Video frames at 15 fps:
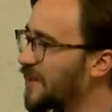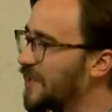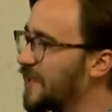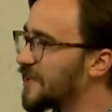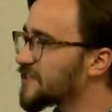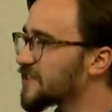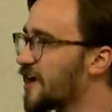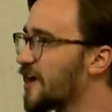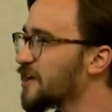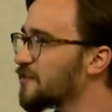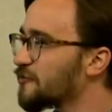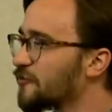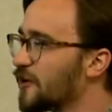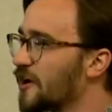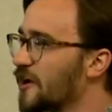it's kind
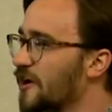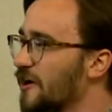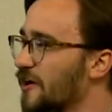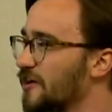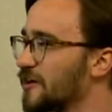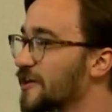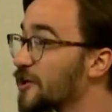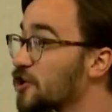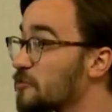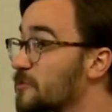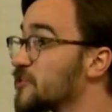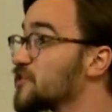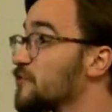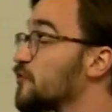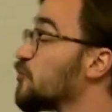of hit or
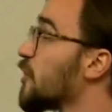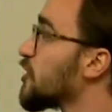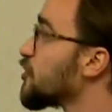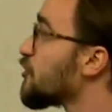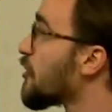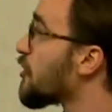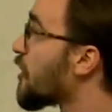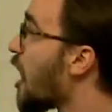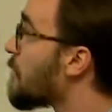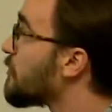miss if you want to do that or not.